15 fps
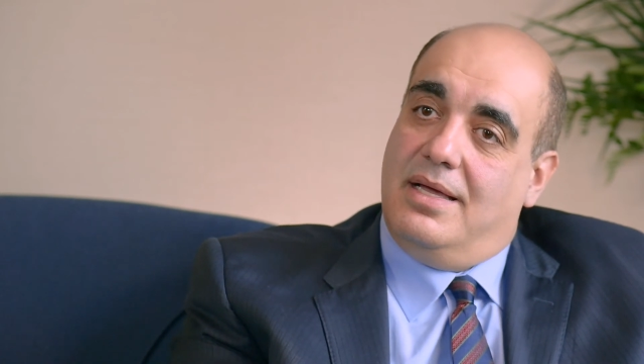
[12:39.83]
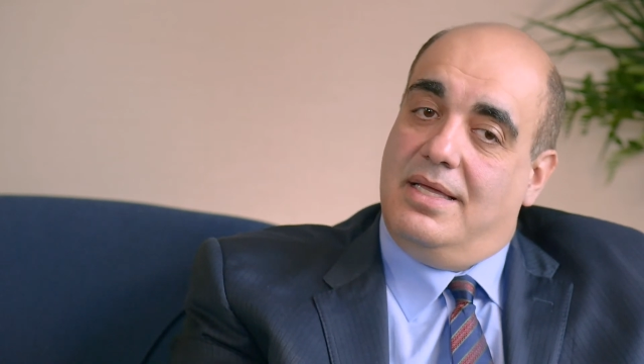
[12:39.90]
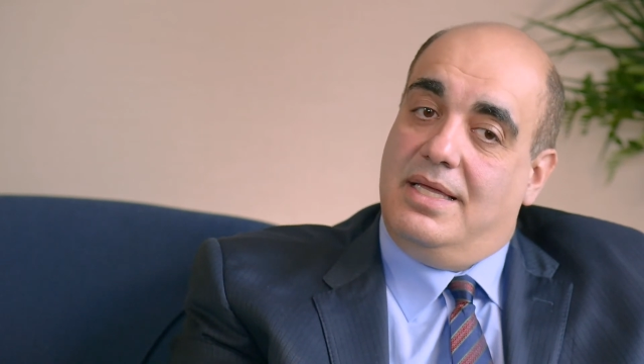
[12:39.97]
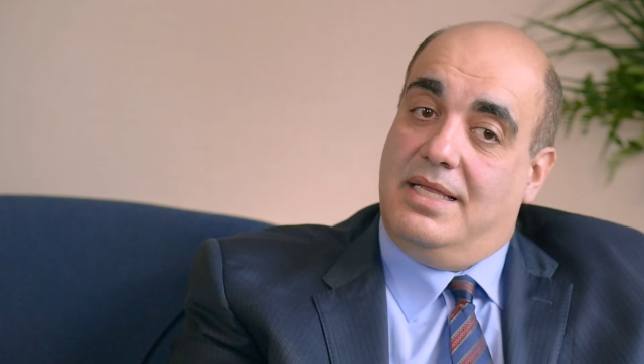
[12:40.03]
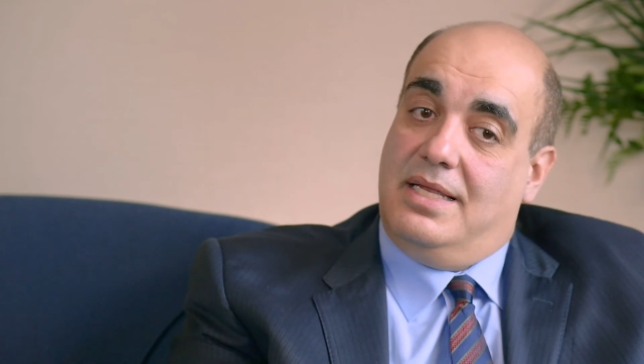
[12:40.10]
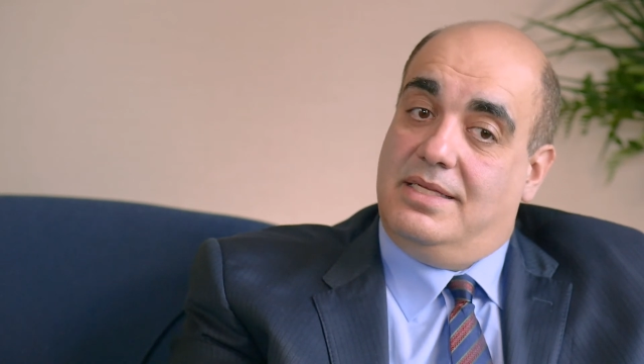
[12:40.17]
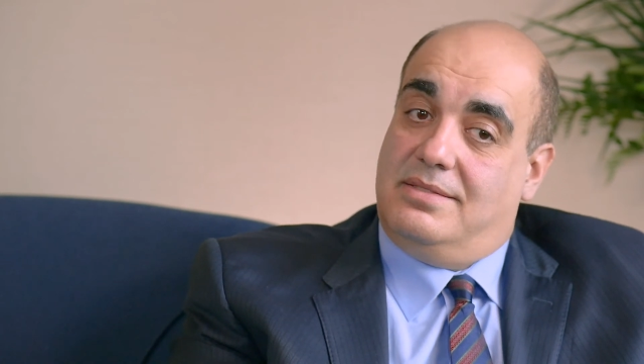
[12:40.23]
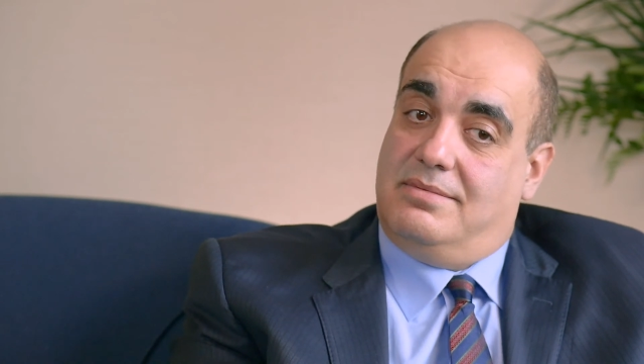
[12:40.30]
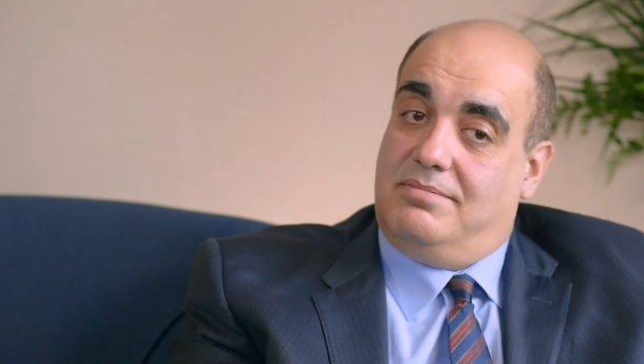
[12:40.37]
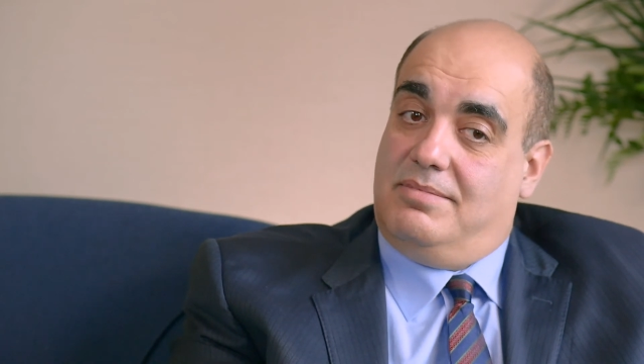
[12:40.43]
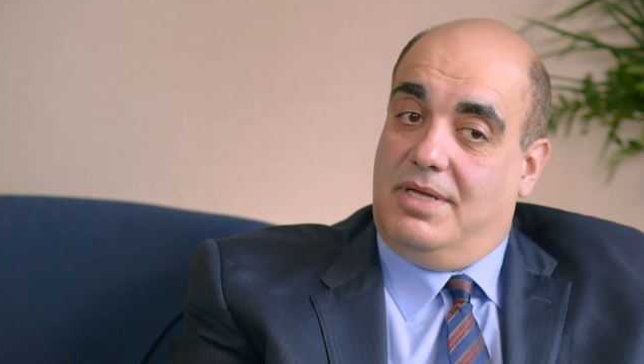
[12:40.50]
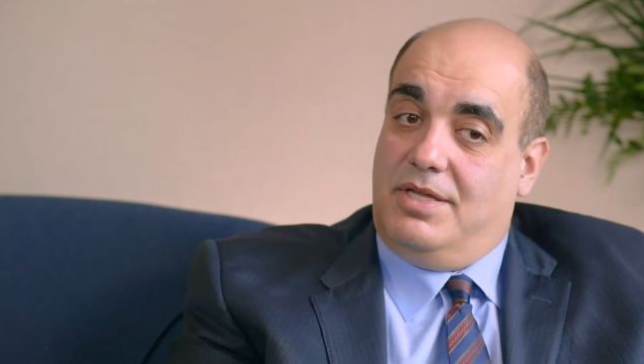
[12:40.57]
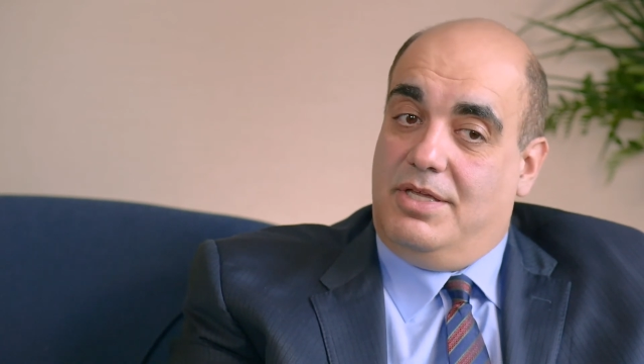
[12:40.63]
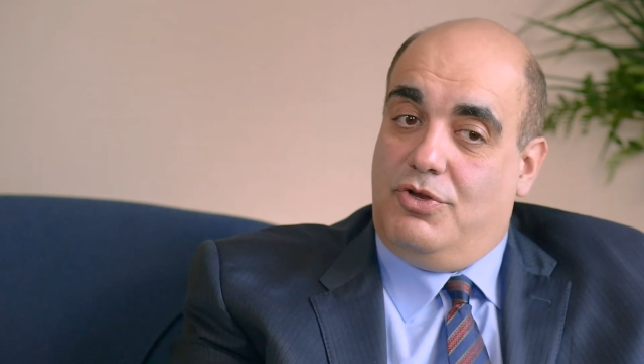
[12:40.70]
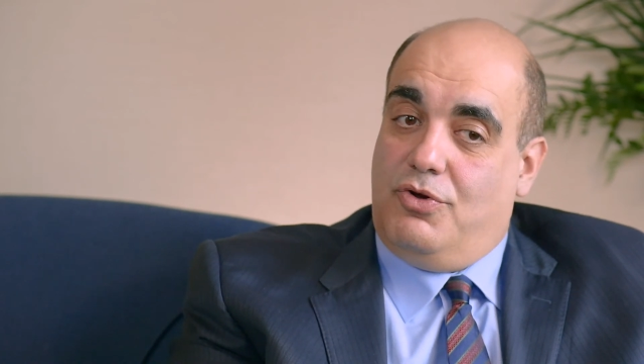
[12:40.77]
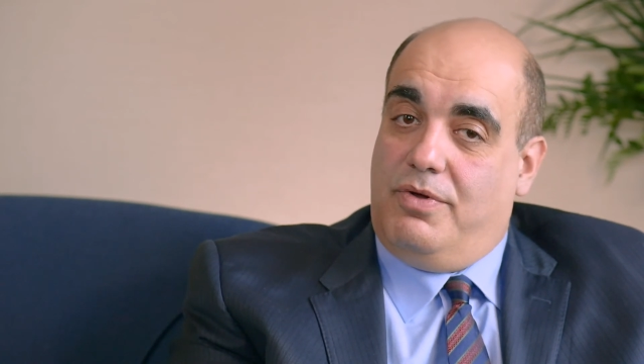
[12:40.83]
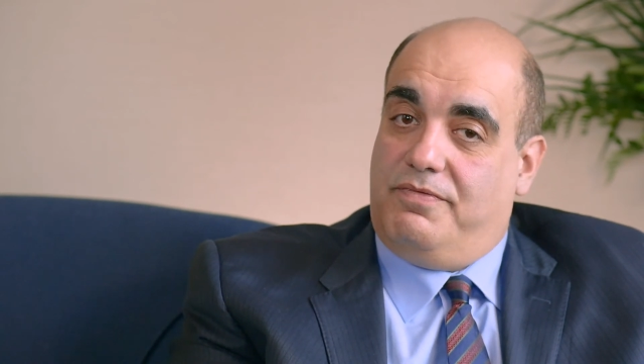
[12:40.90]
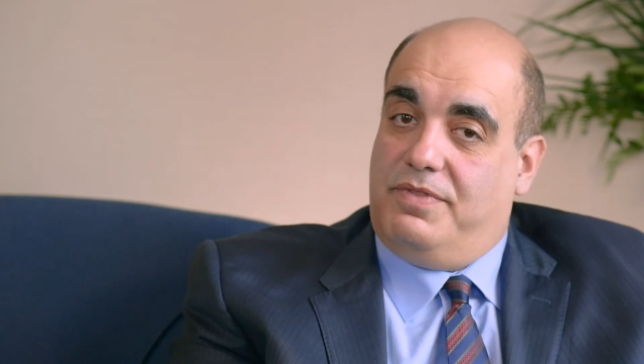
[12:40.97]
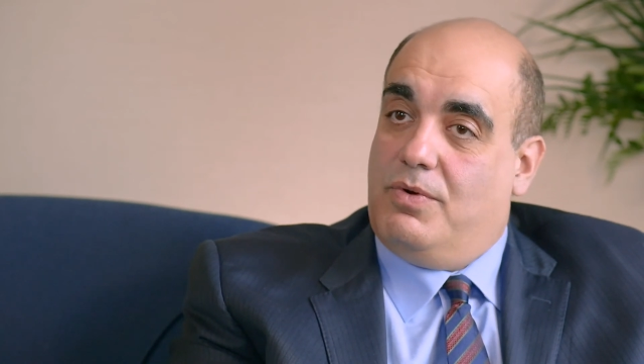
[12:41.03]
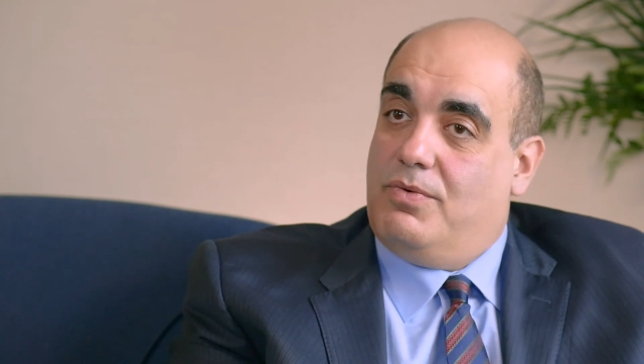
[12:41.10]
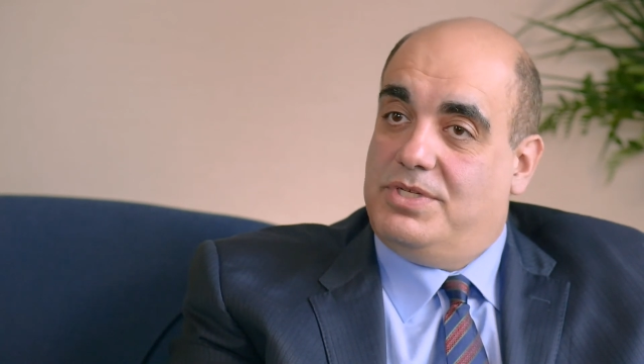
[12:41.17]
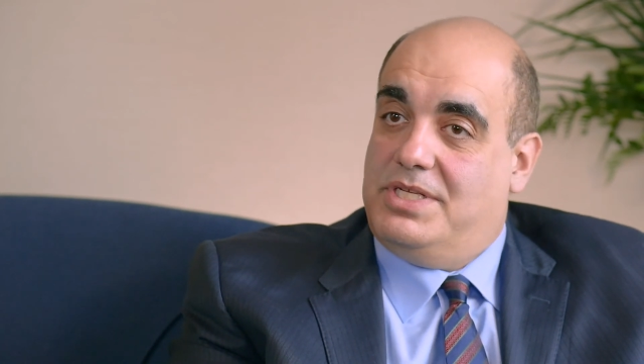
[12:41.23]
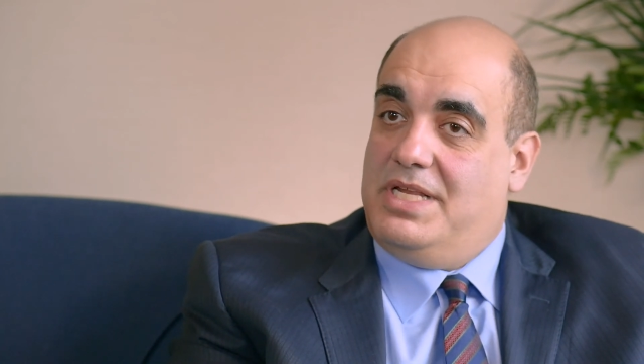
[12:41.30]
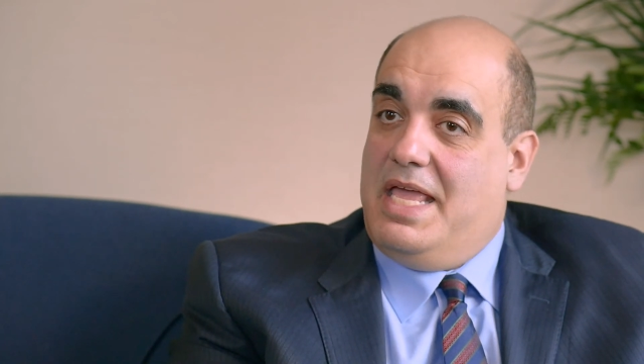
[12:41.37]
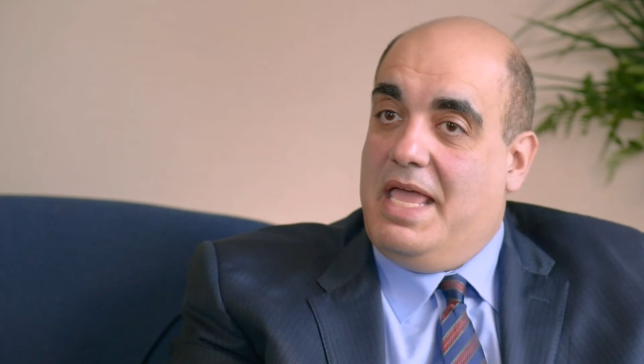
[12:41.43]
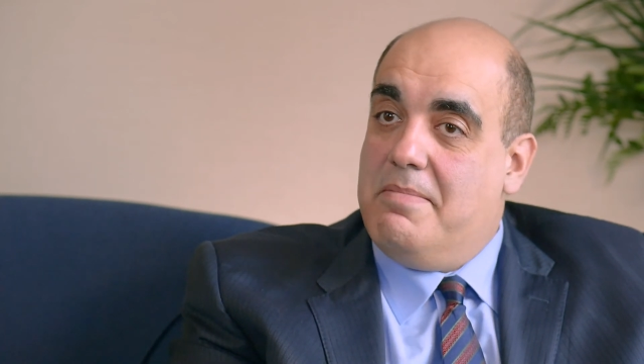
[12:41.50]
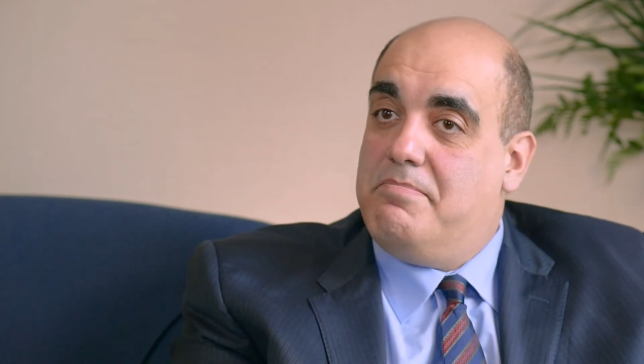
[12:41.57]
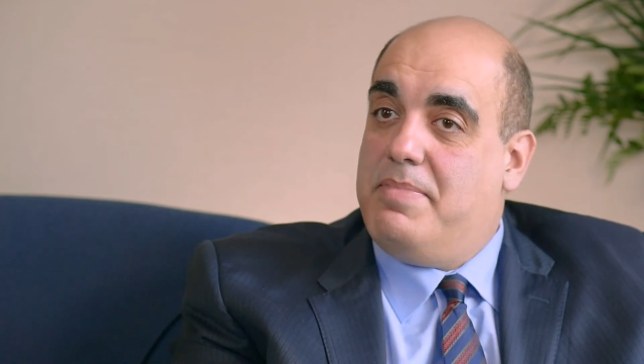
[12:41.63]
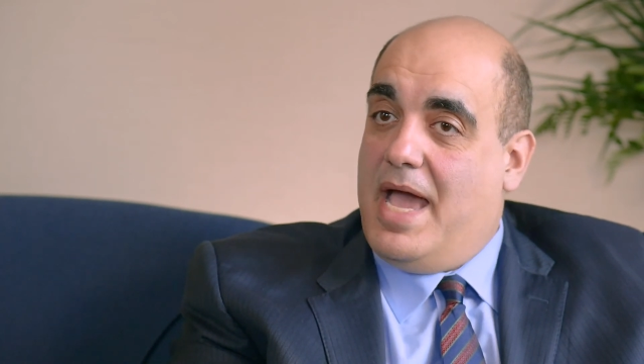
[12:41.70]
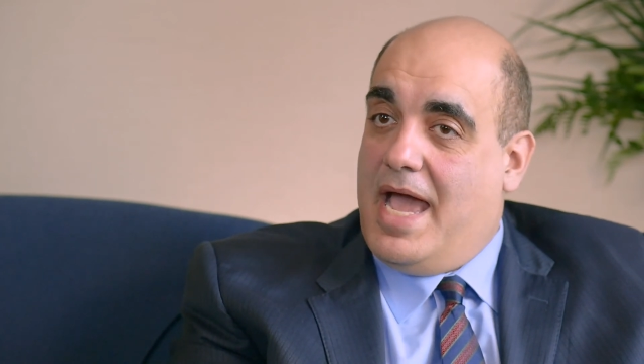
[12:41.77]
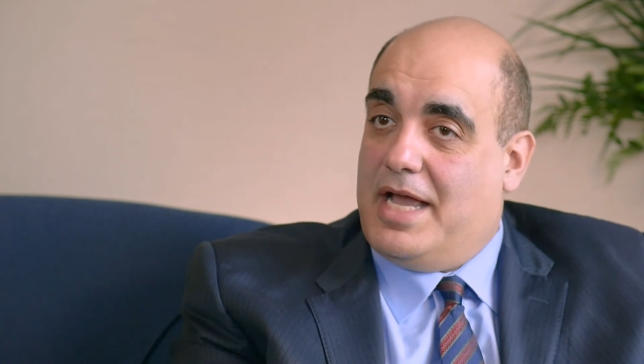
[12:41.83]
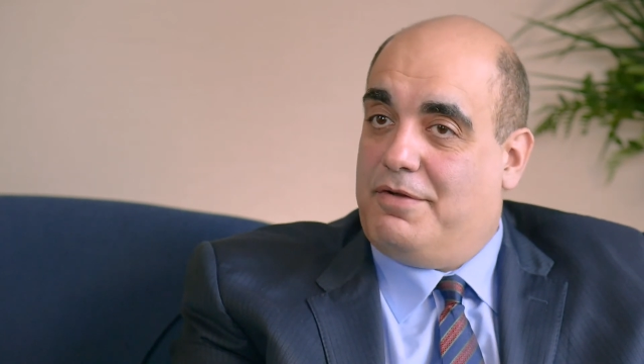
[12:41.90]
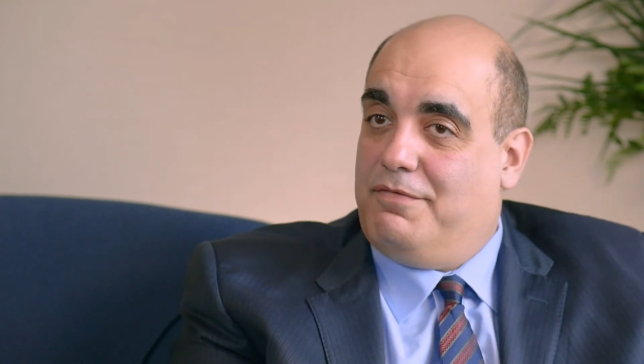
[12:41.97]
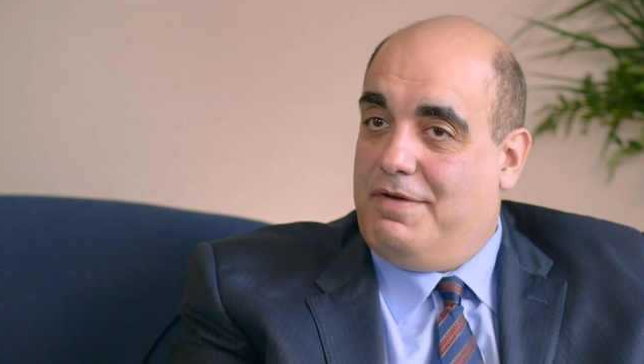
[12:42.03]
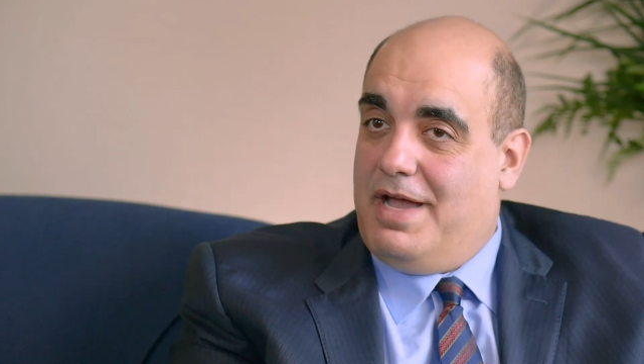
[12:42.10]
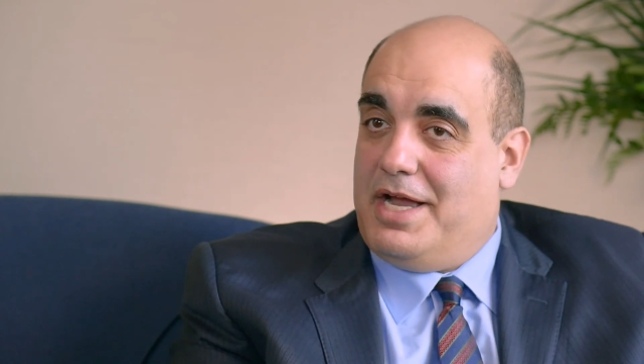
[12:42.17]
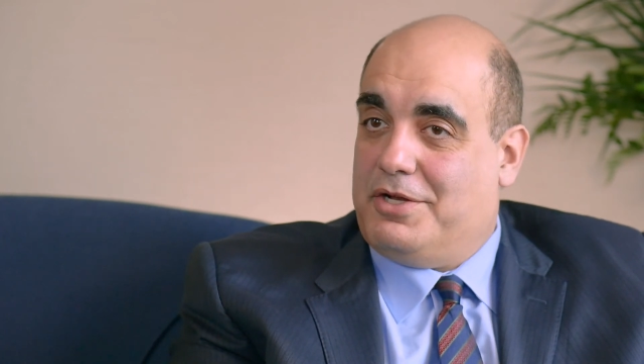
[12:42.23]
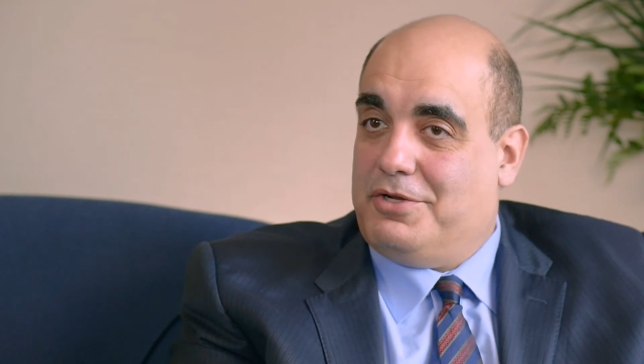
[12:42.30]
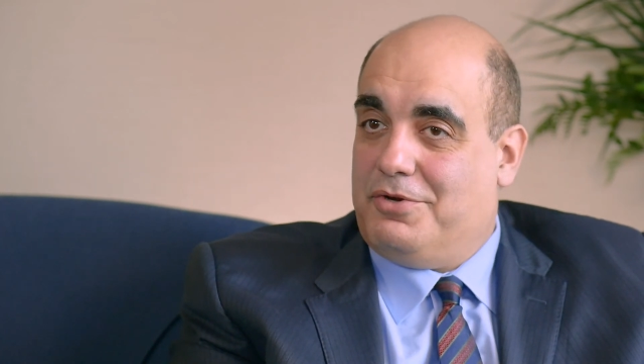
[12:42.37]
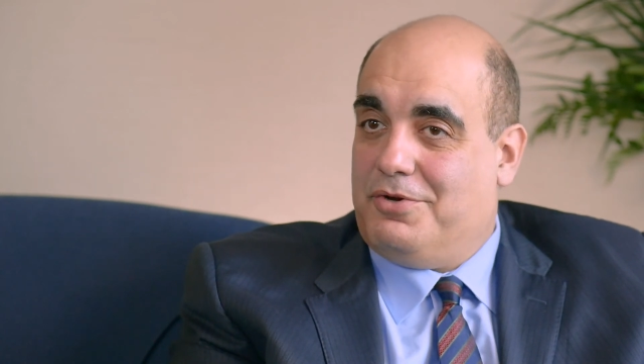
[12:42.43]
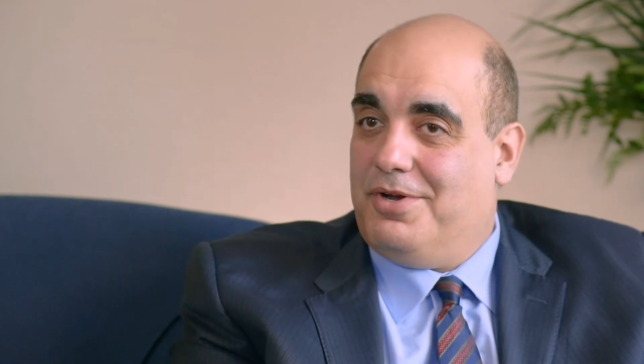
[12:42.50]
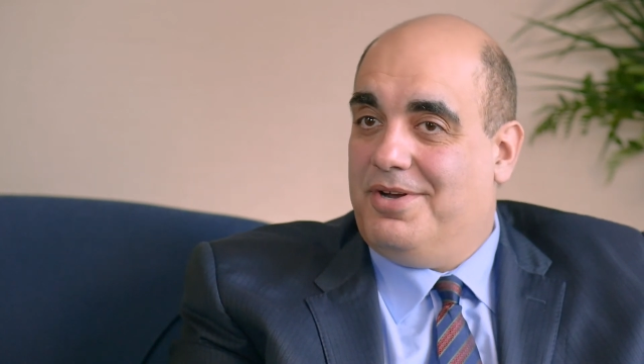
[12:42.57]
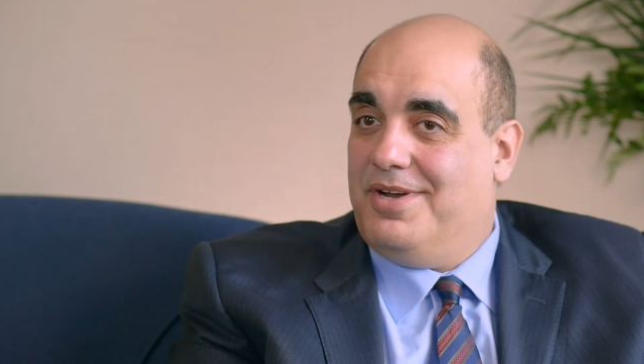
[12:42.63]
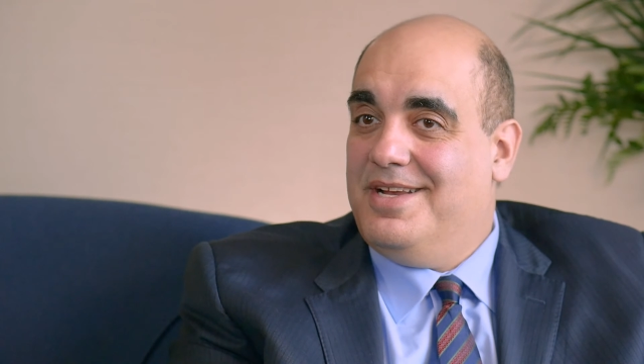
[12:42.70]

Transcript: if there was an impact factor,